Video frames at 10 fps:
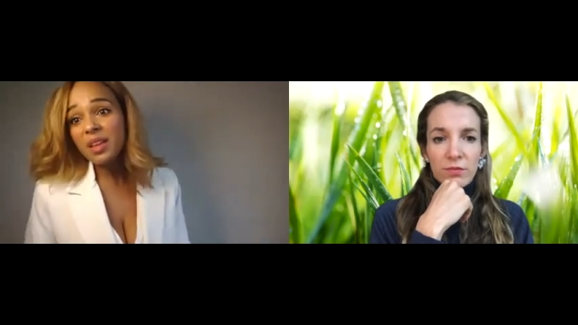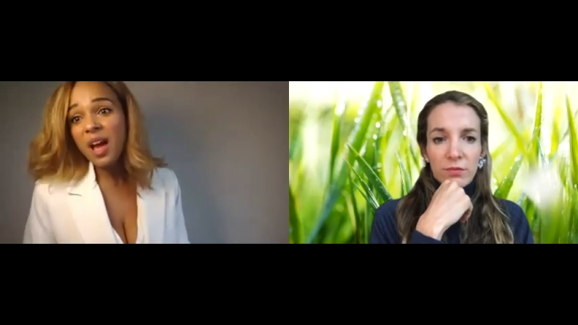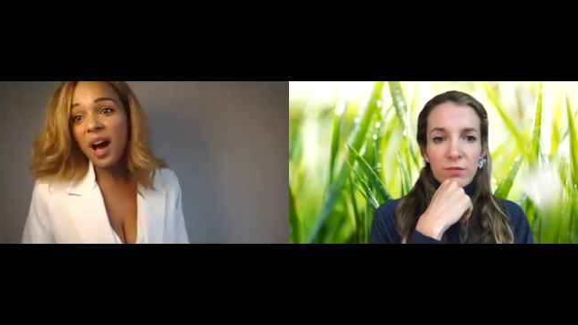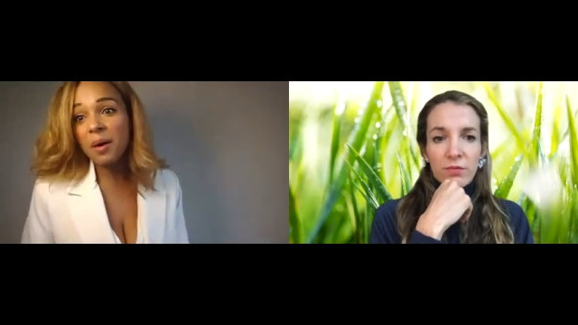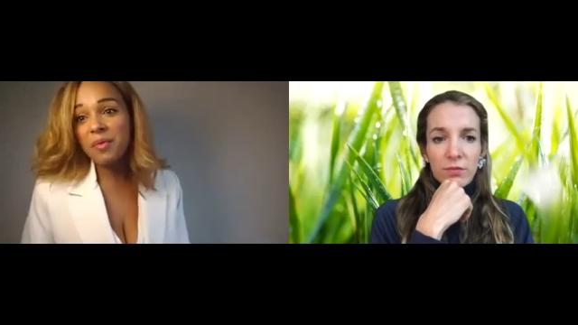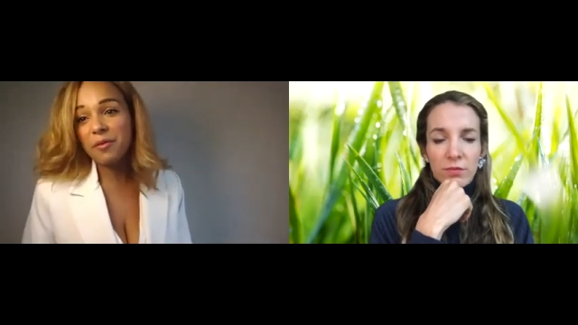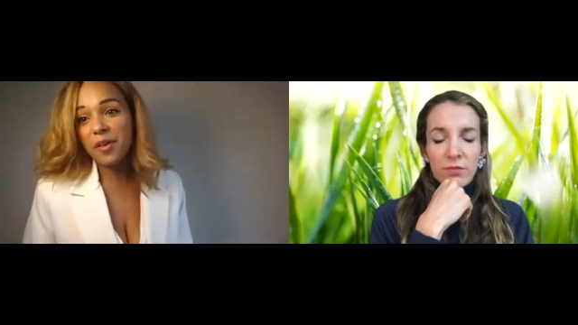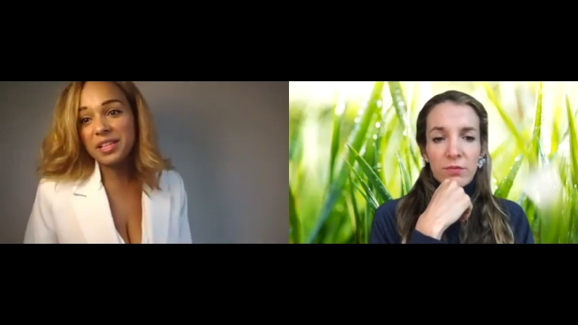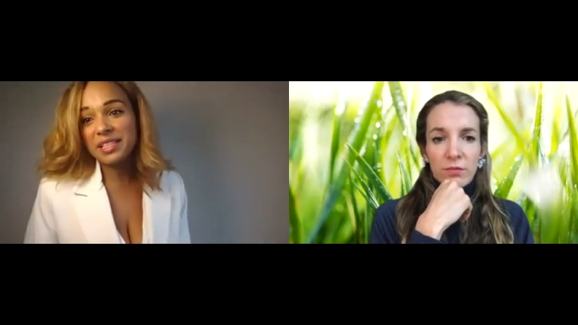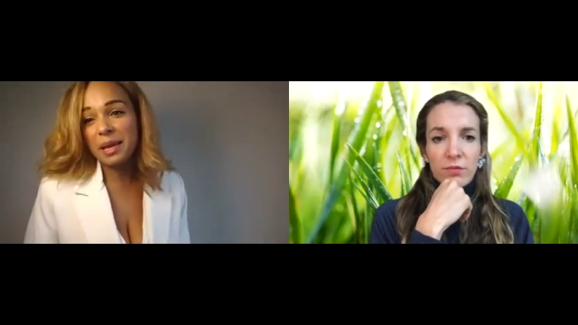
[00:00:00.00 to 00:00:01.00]
Speaker 1: that
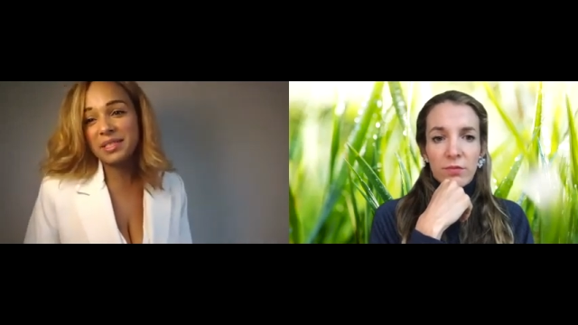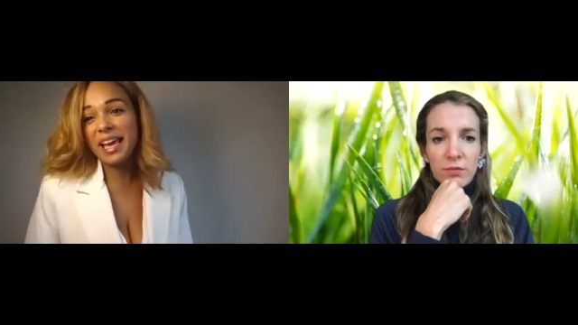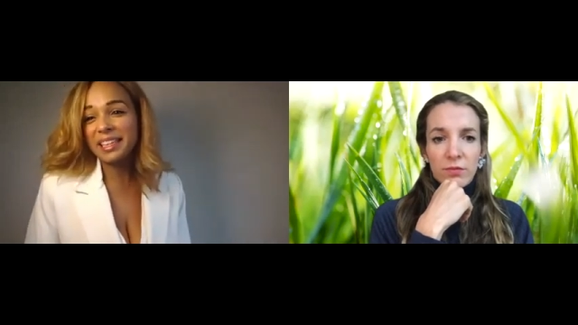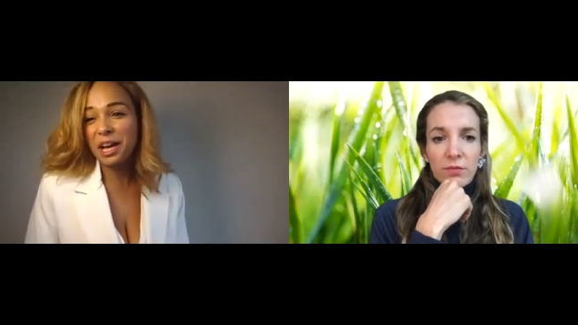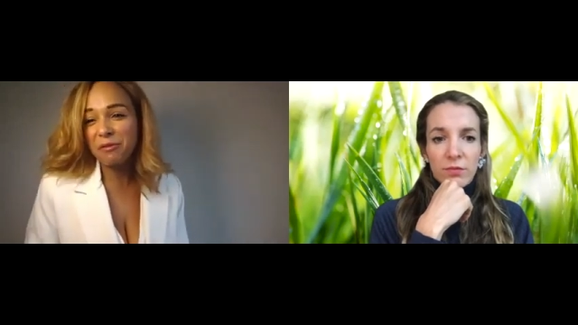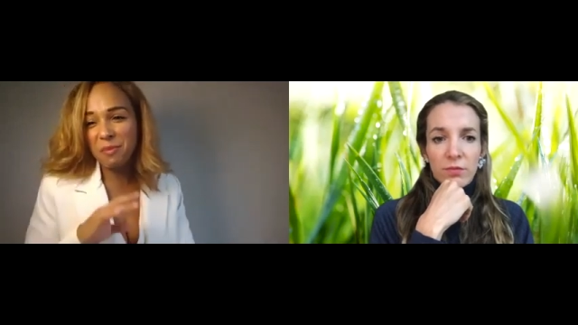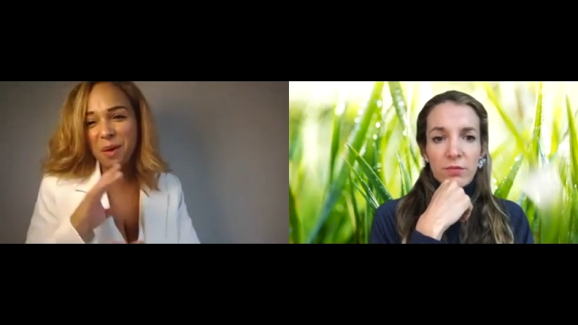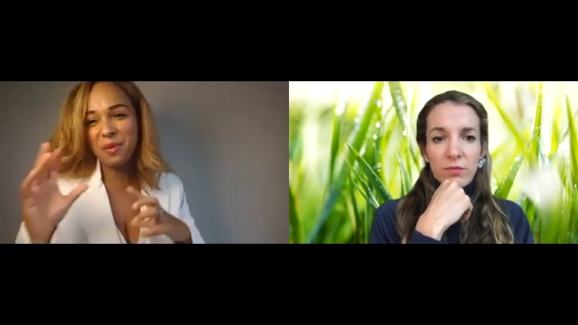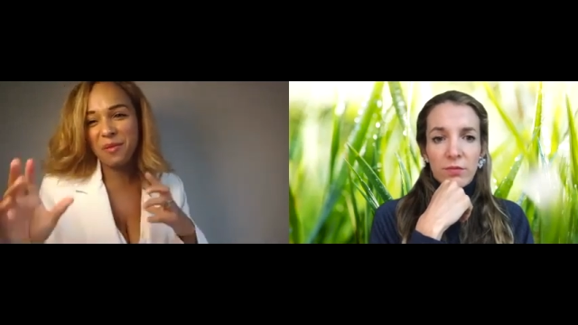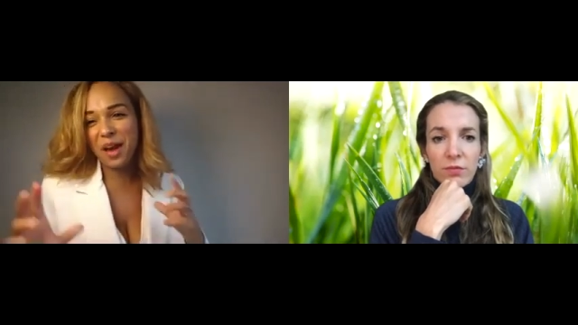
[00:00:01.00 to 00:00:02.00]
very same day. And I
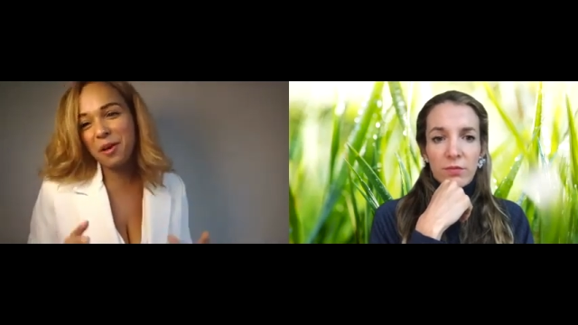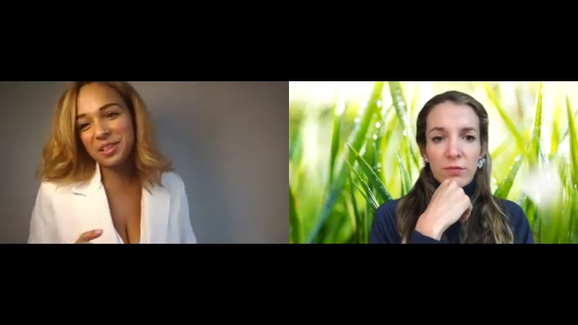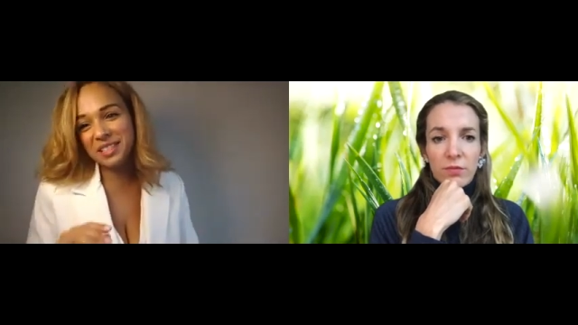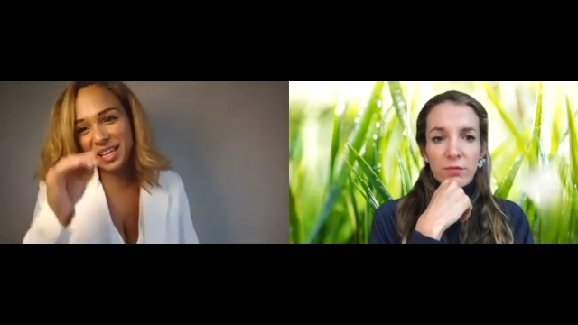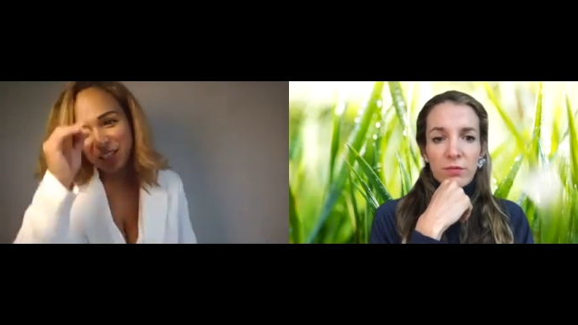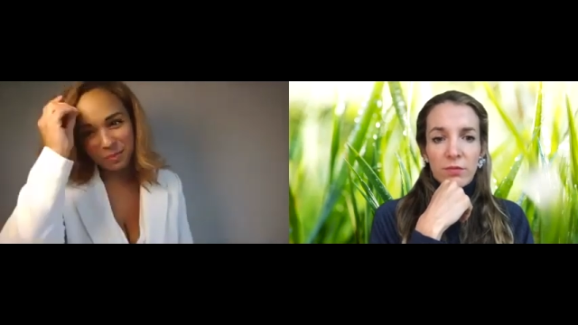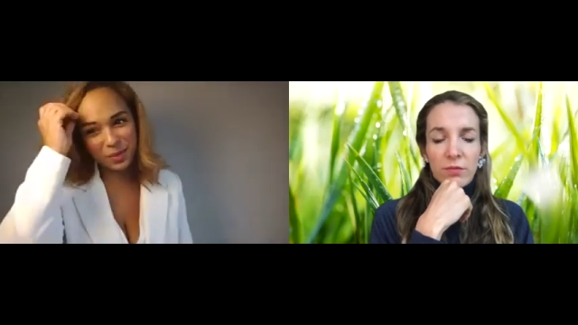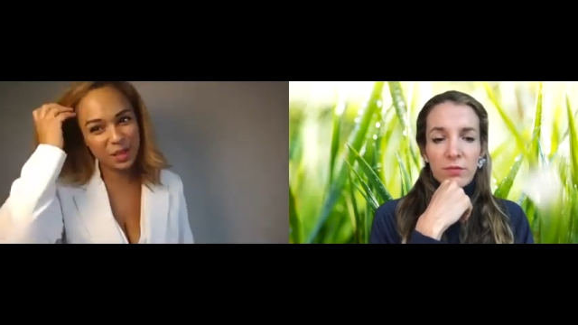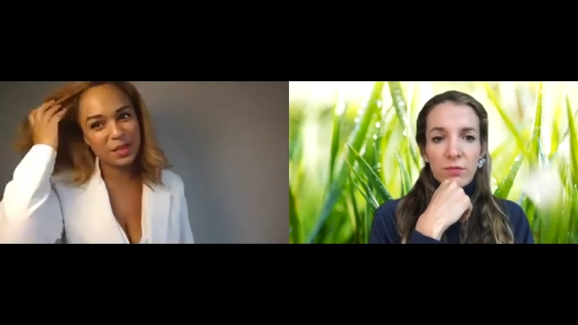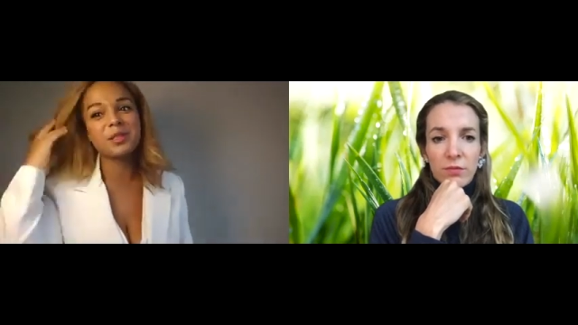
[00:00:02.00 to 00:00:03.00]
remember that conversation
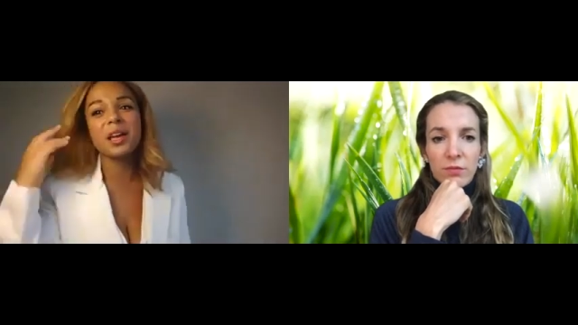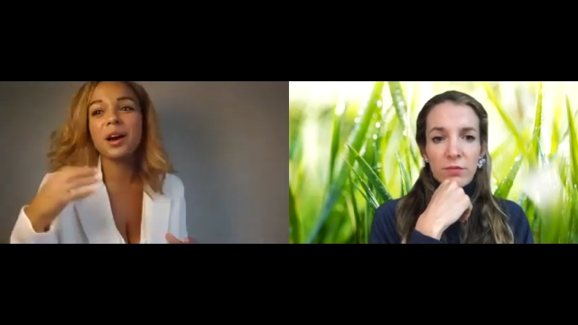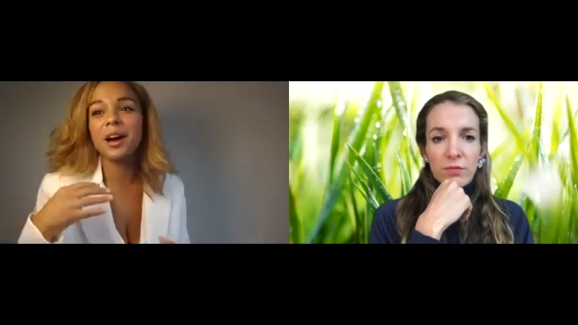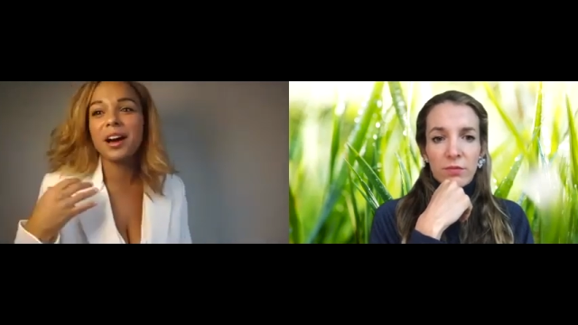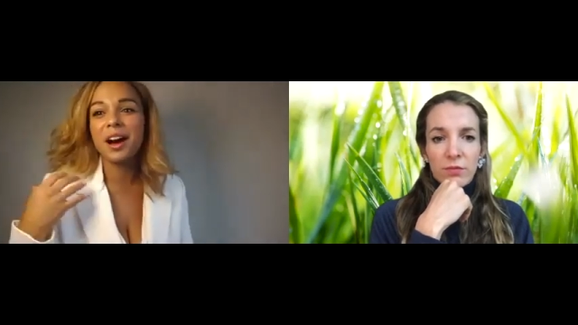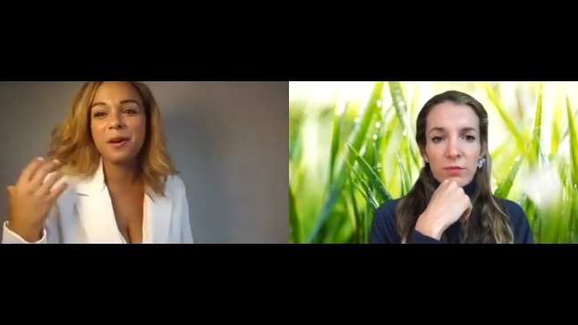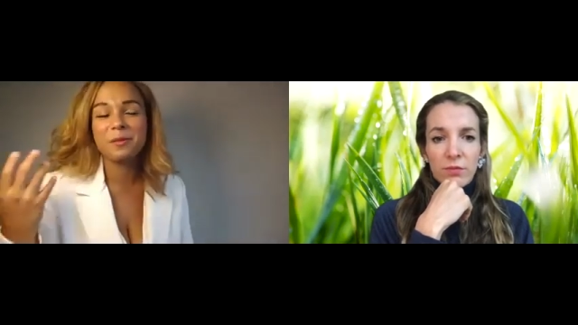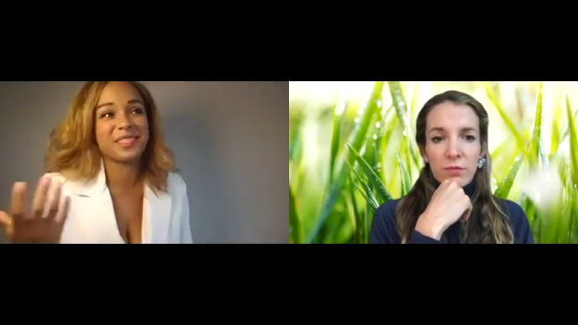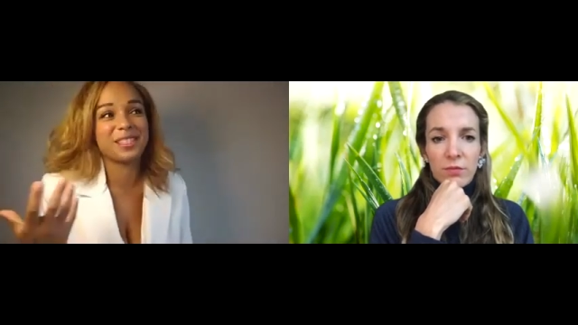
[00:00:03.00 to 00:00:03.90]
because I was